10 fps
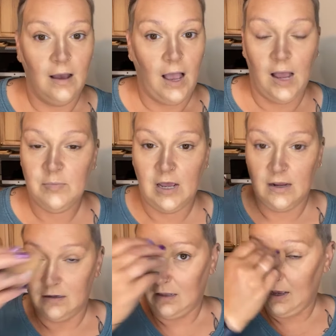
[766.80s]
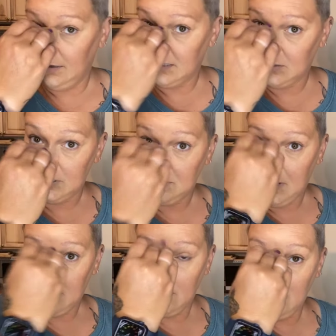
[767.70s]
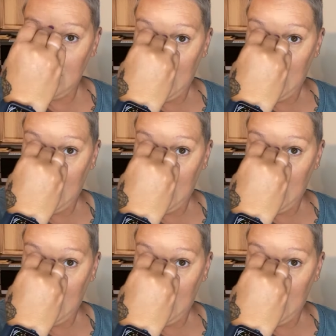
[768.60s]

I'm not going to lie, this one's better.